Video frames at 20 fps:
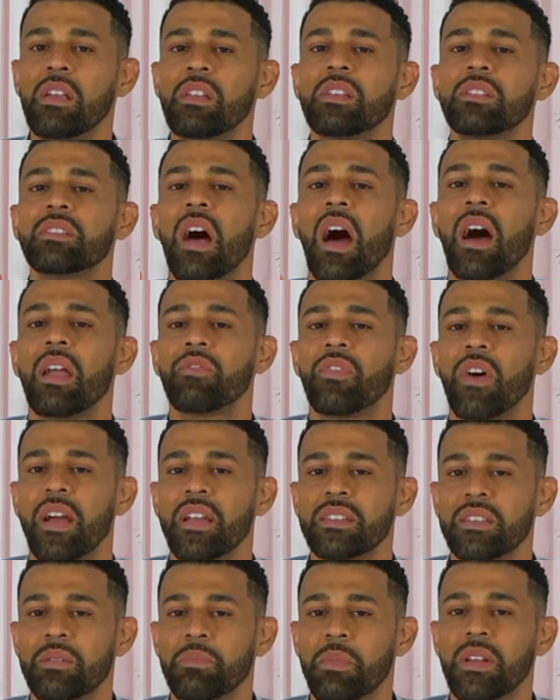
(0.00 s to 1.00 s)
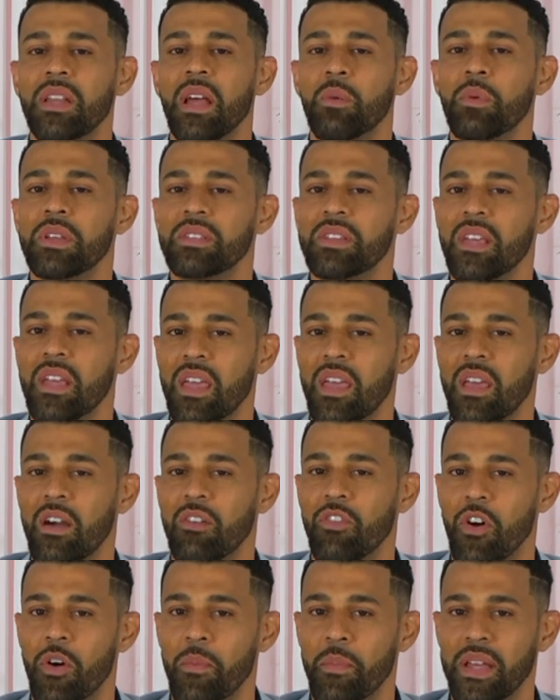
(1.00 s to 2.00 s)
is advisable that we take care
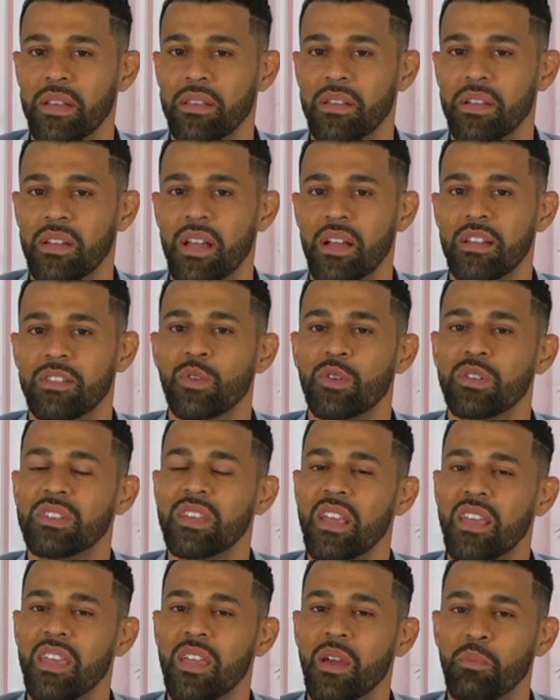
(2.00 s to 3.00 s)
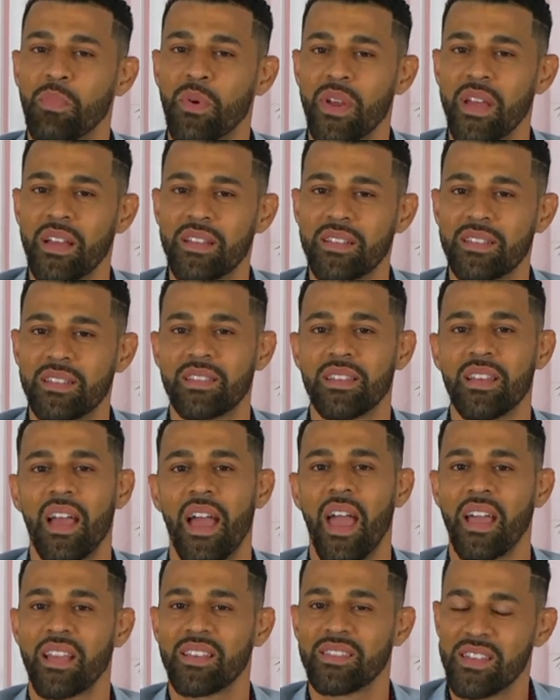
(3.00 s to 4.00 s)
of our mental health. So take your breaks,
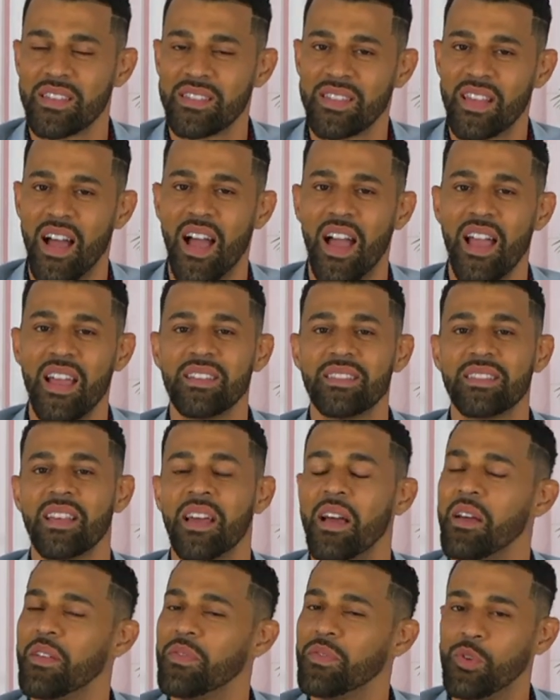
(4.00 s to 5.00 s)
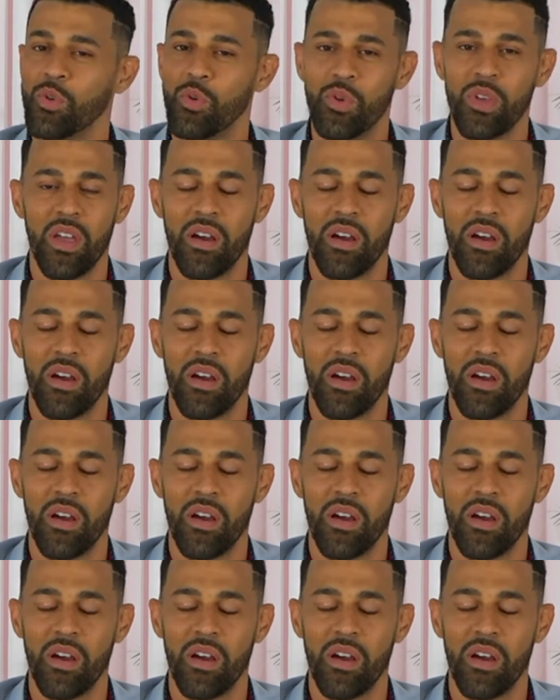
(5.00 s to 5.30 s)
exercise, do